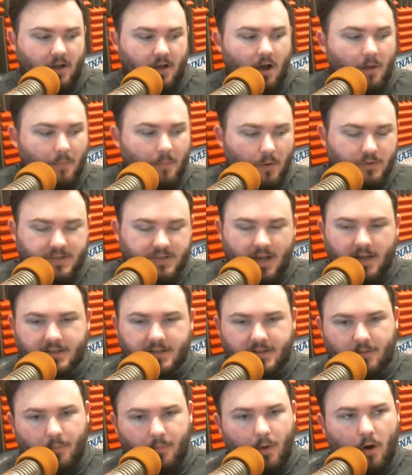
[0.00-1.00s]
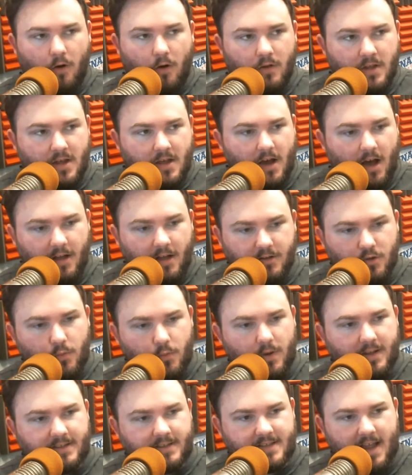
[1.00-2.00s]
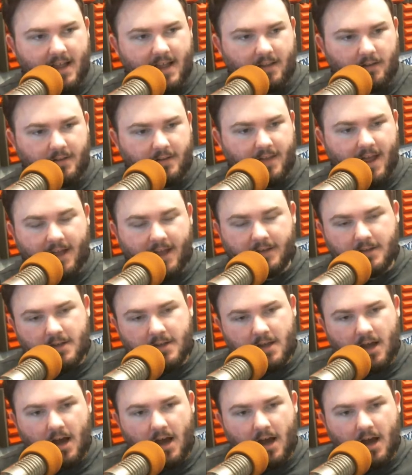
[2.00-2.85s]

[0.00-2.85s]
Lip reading: on both sides of the ball doing exactly that.